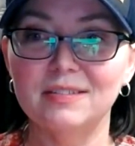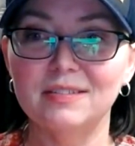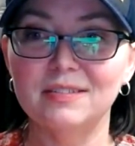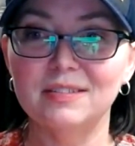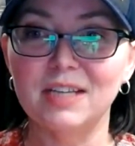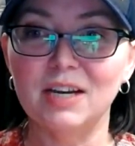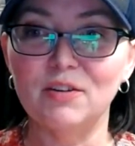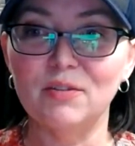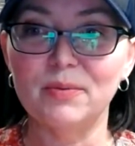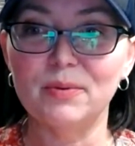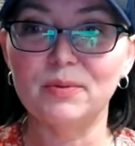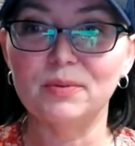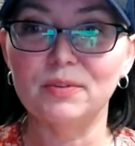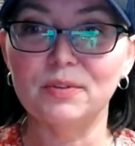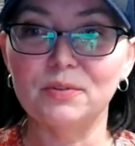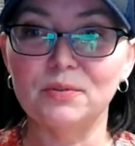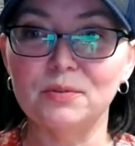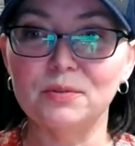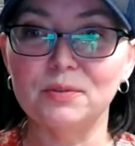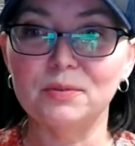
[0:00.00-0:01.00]
That would be
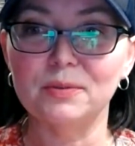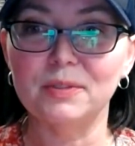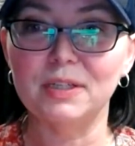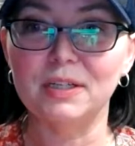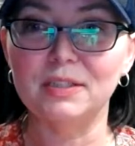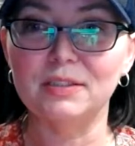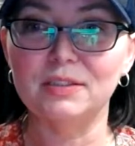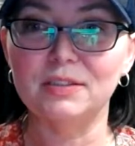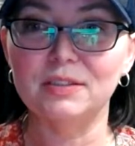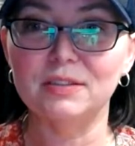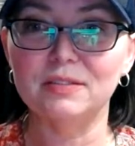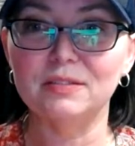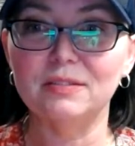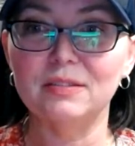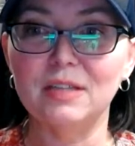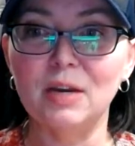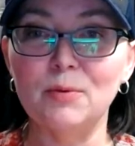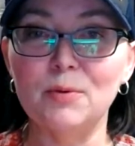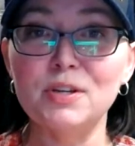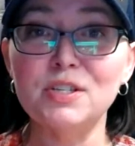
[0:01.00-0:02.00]
really cool to watch.
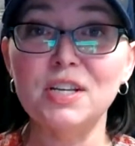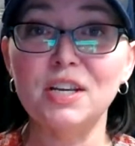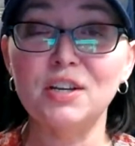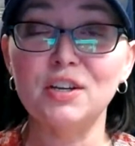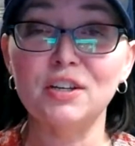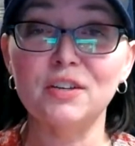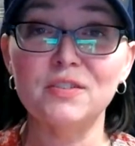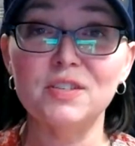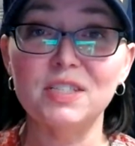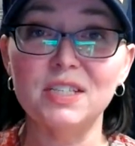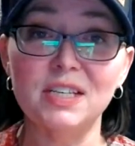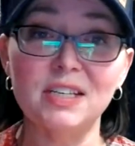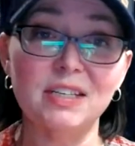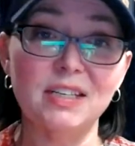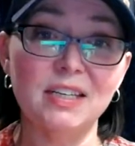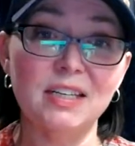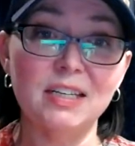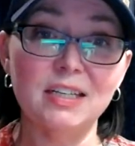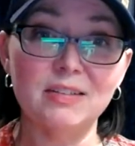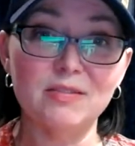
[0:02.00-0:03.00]
I wish I could have seen
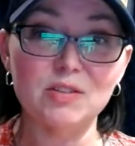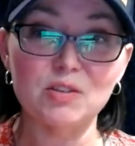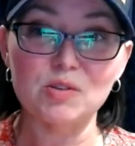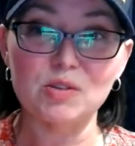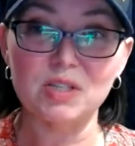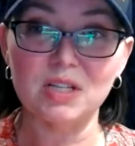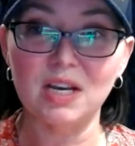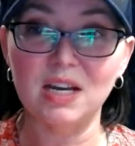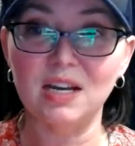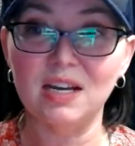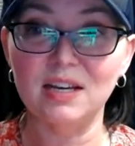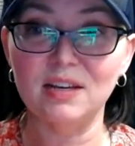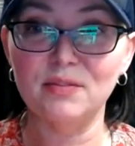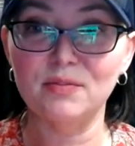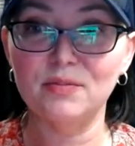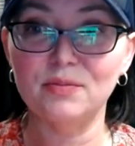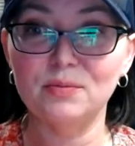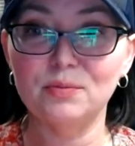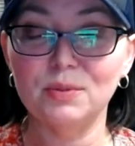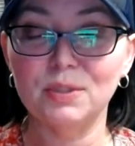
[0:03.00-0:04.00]
any of those live
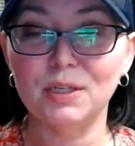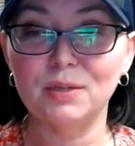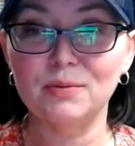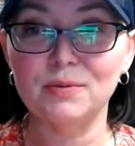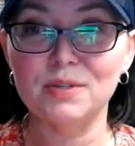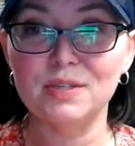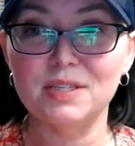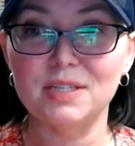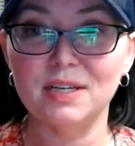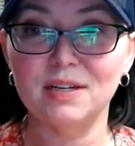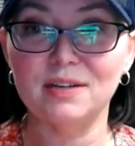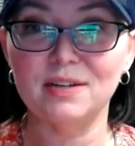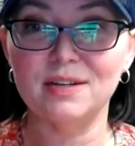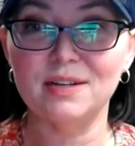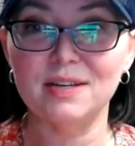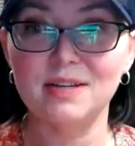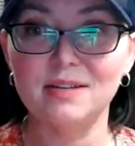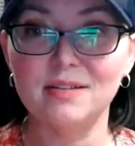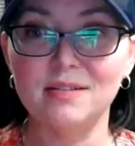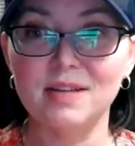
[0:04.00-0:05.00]
when I was down
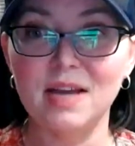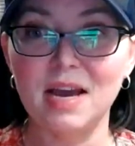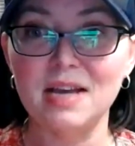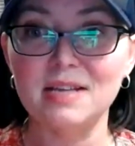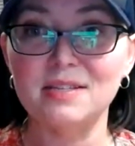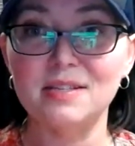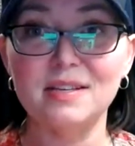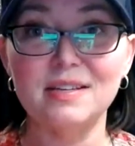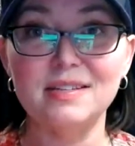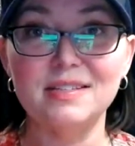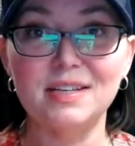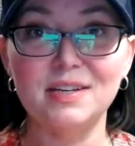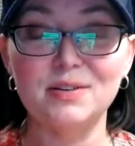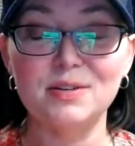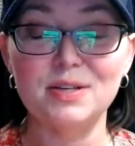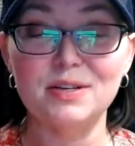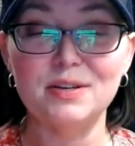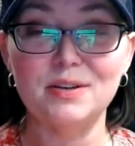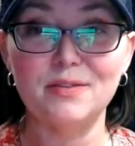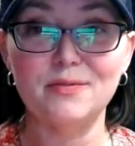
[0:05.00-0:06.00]
in NASA, down
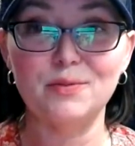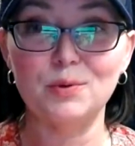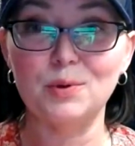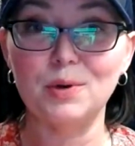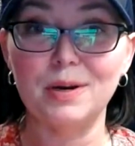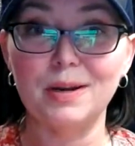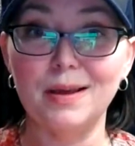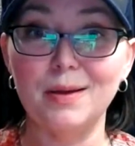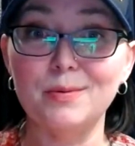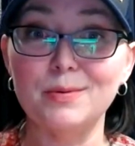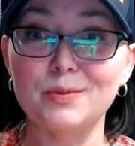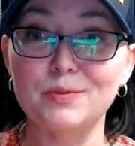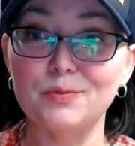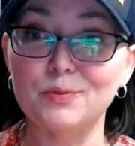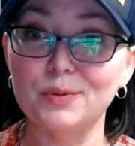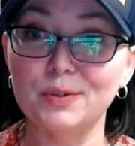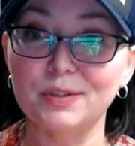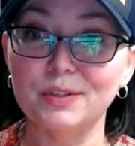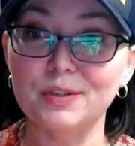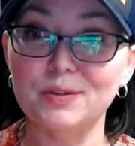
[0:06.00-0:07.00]
in Florida. That was
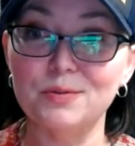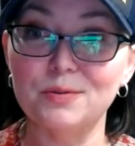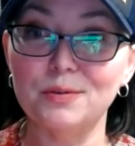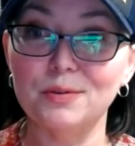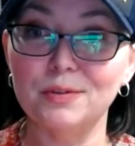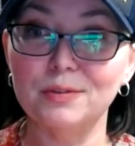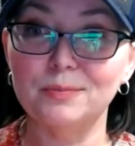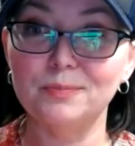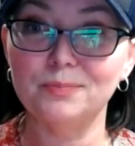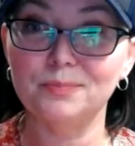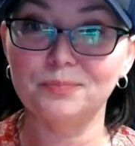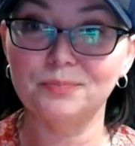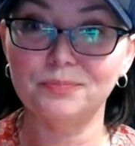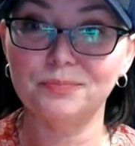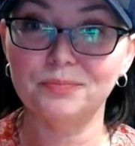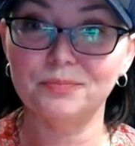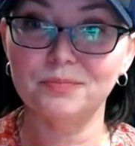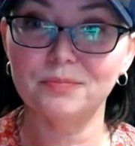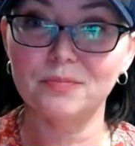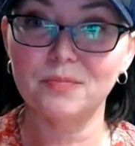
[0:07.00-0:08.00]
really cool.
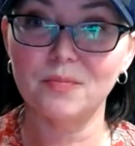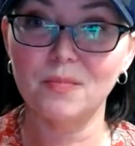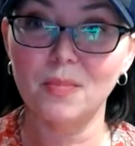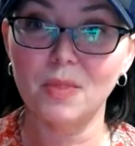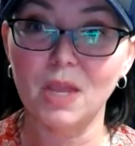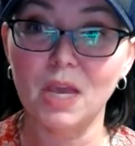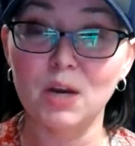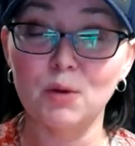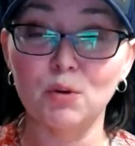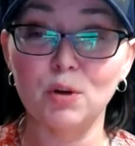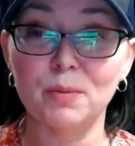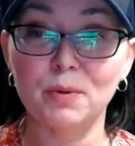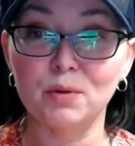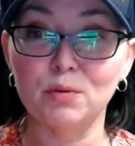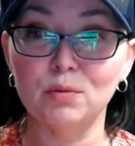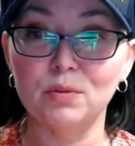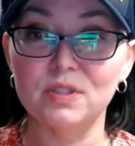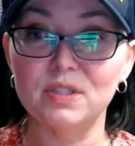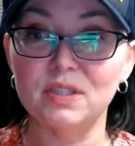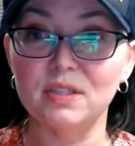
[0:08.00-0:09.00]
And it would have been
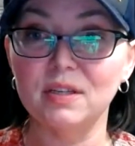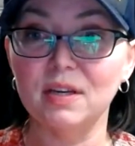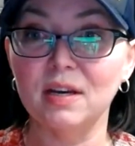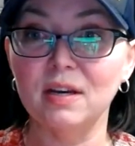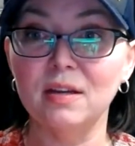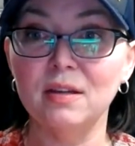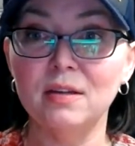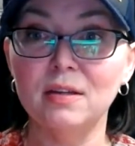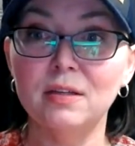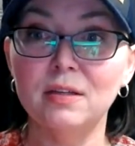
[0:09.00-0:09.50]
cool to see that.